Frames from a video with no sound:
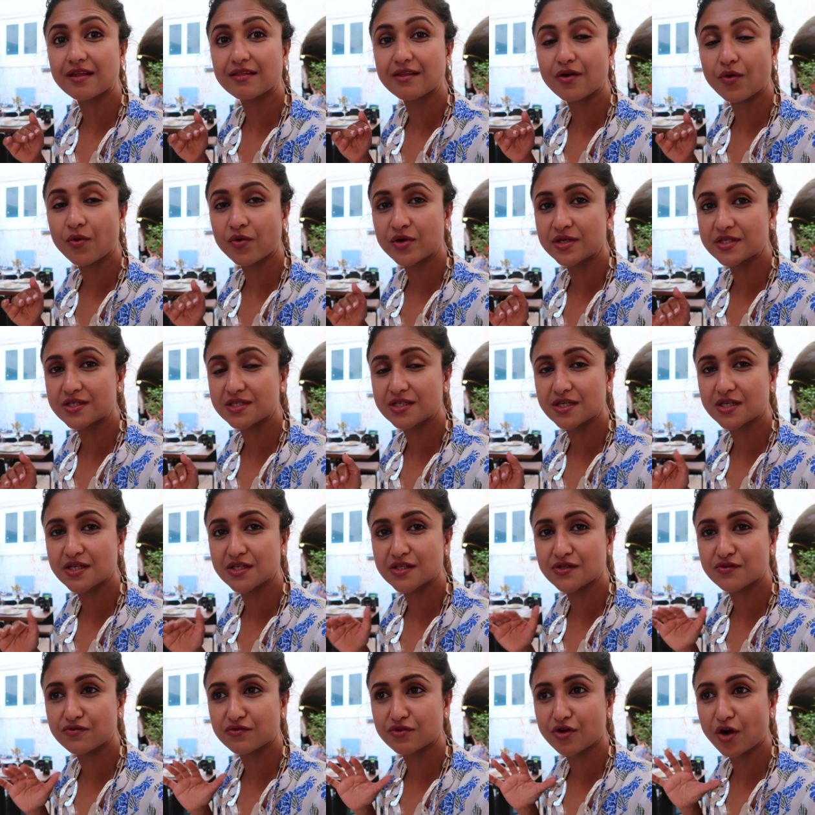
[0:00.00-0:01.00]
that the
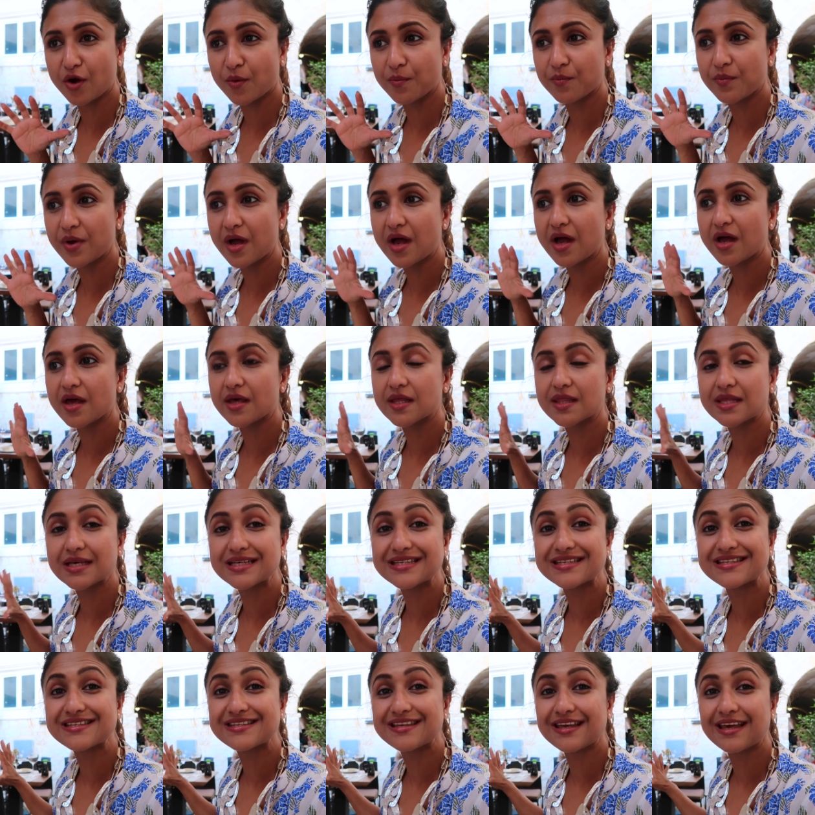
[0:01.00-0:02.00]
oysters from the
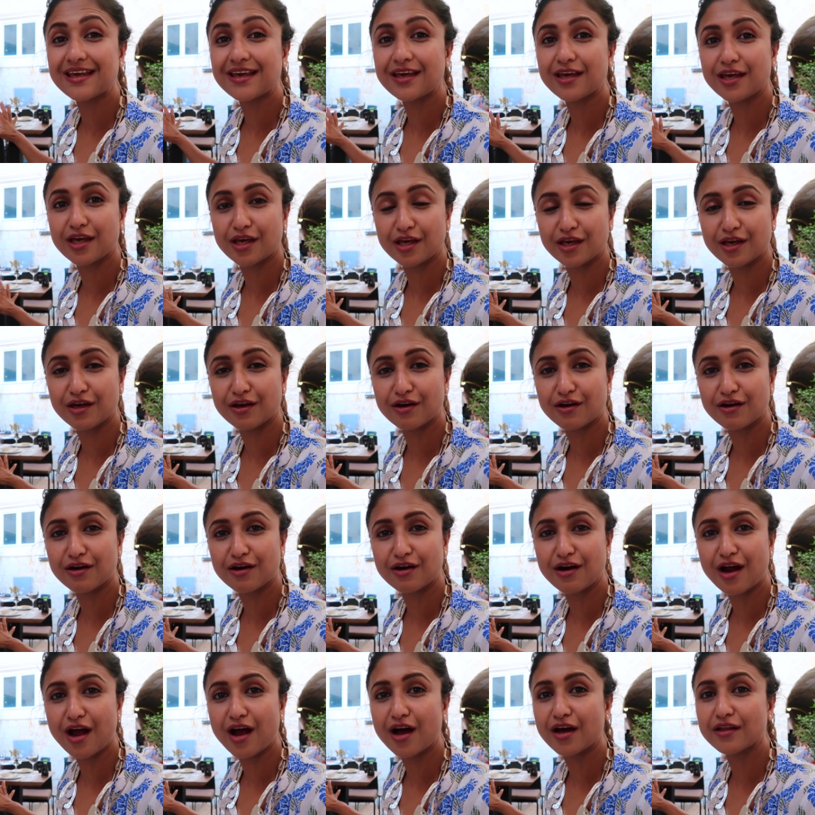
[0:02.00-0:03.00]
sea
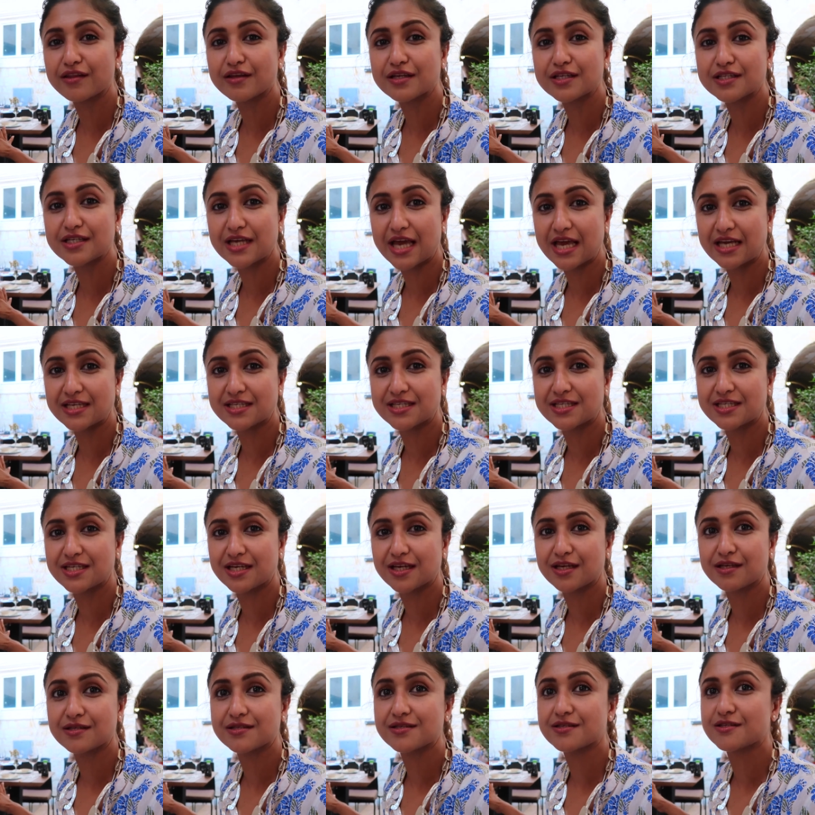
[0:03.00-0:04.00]
here are the
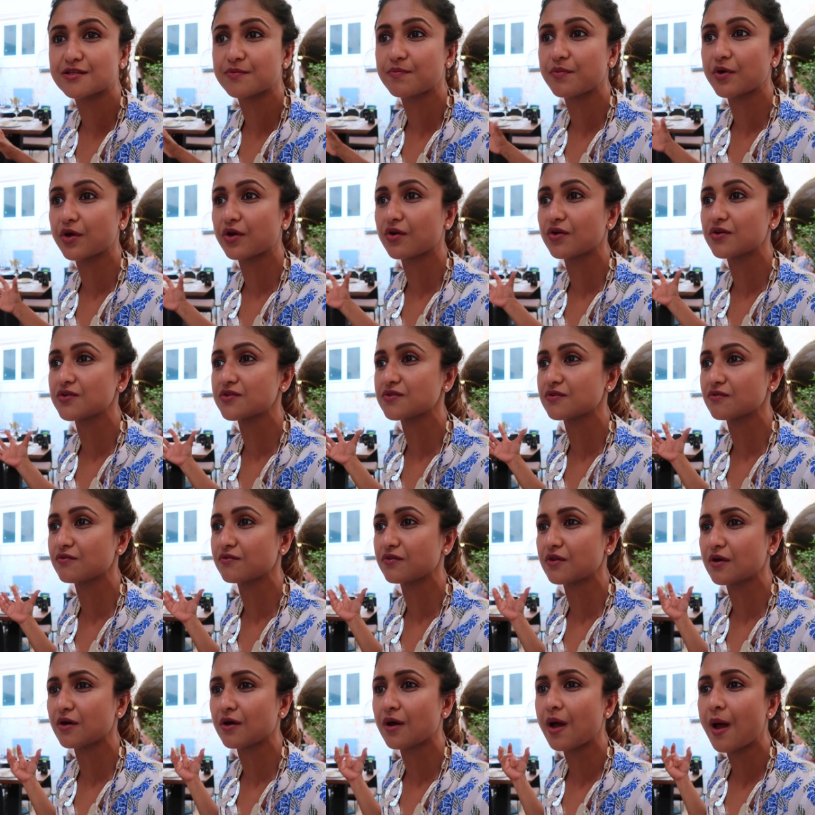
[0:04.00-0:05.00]
tastiest because of
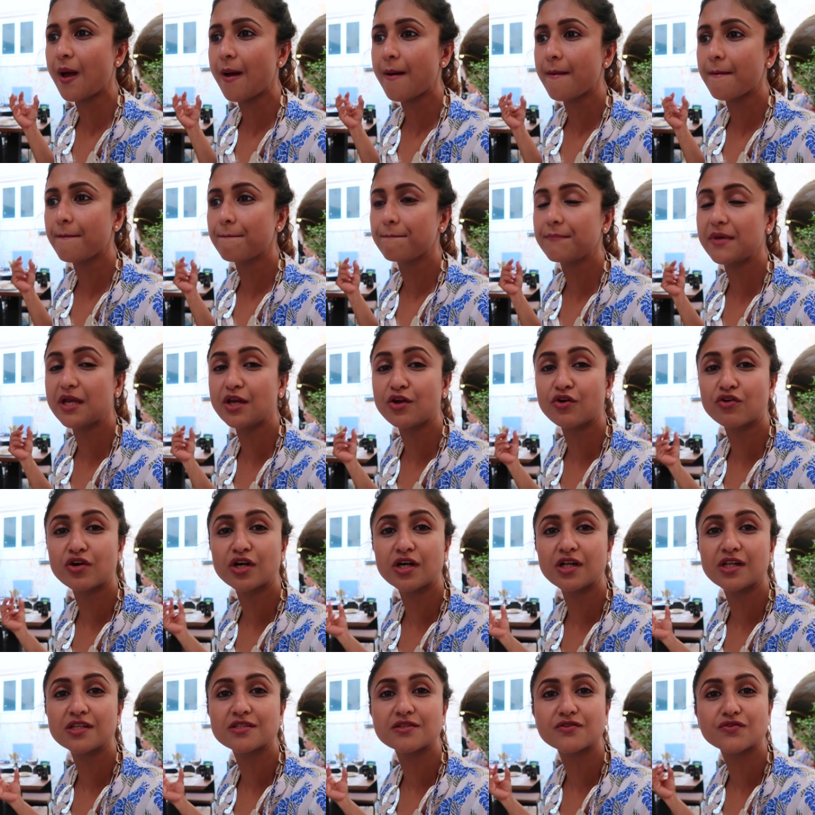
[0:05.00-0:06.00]
the
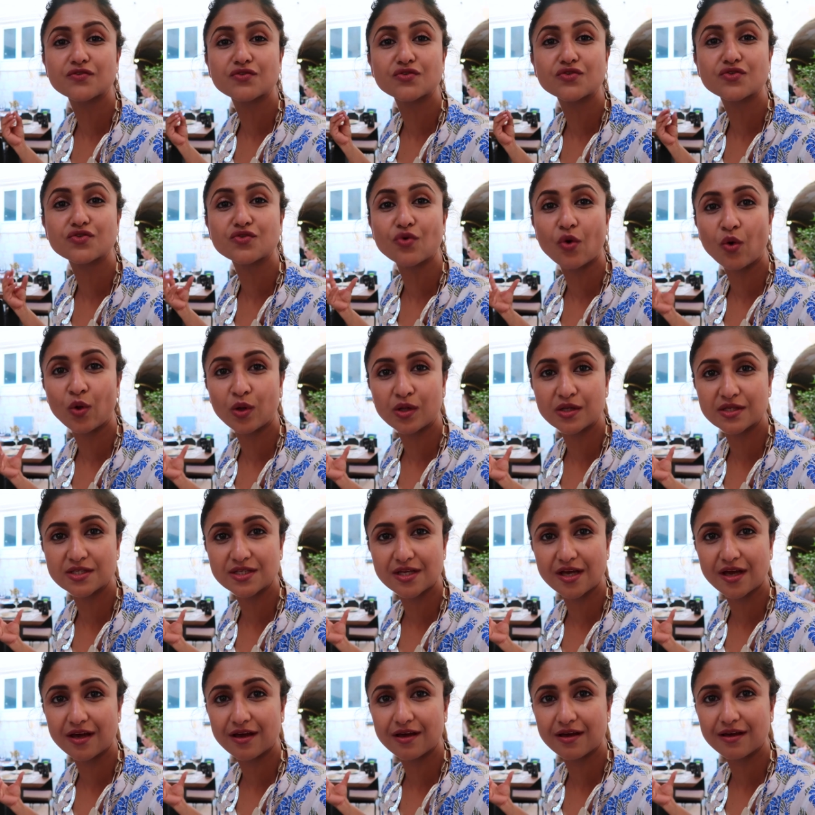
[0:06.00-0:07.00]
minerals and salt
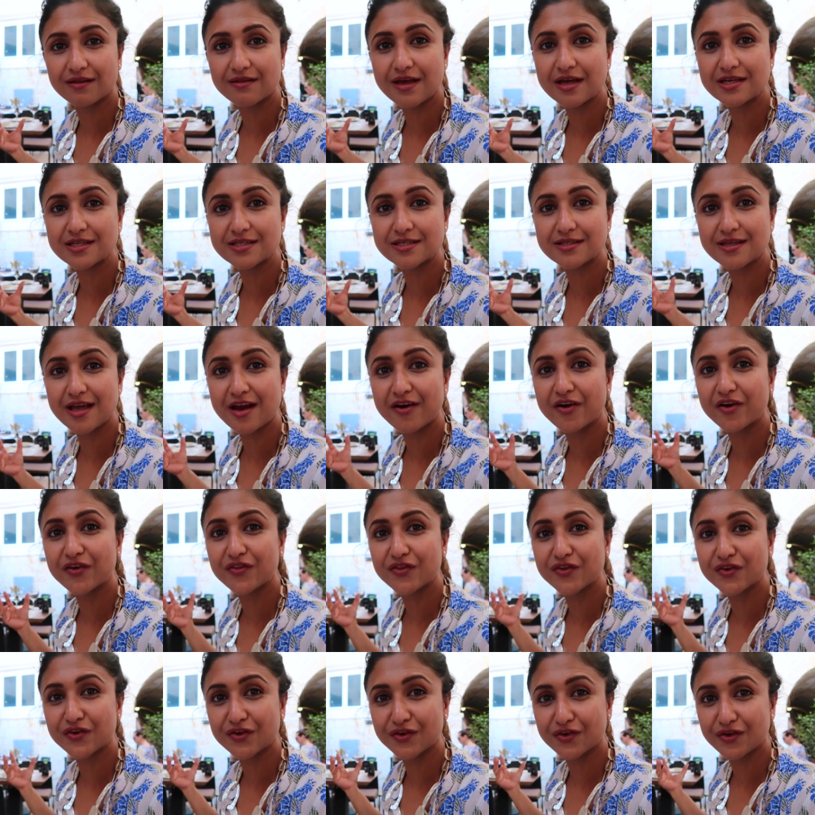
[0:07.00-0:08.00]
uh, that is there in
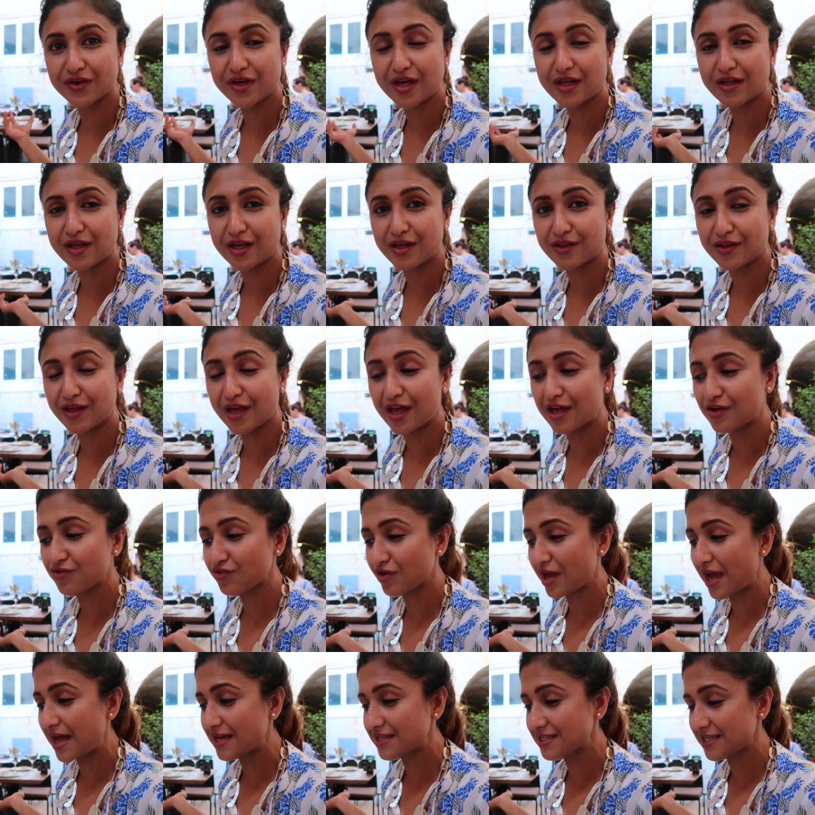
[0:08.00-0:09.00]
the uh, in the
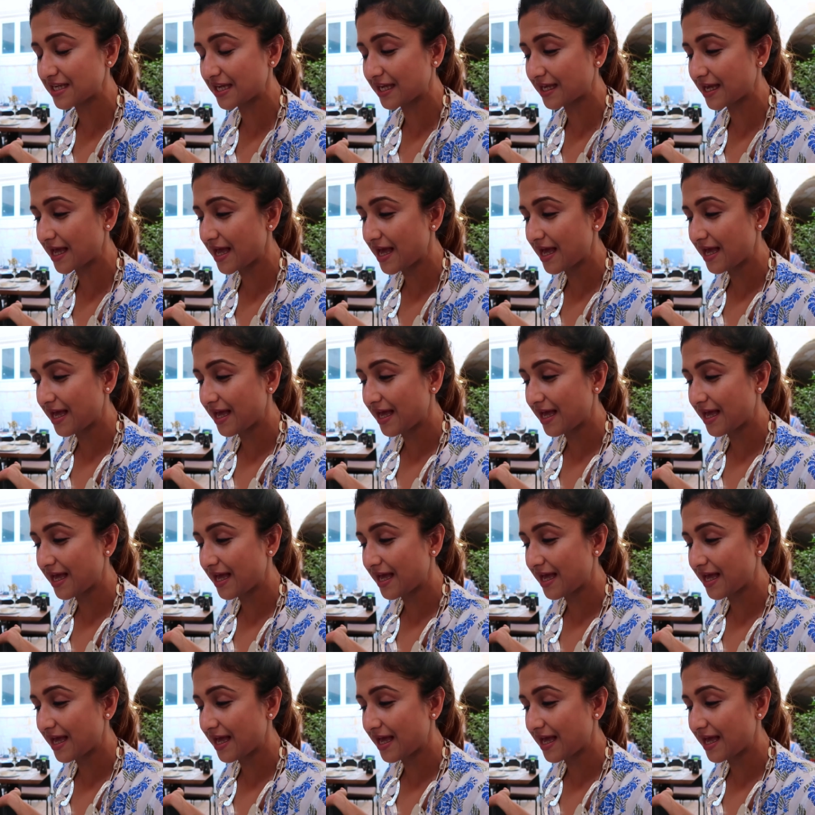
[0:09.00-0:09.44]
Adriatic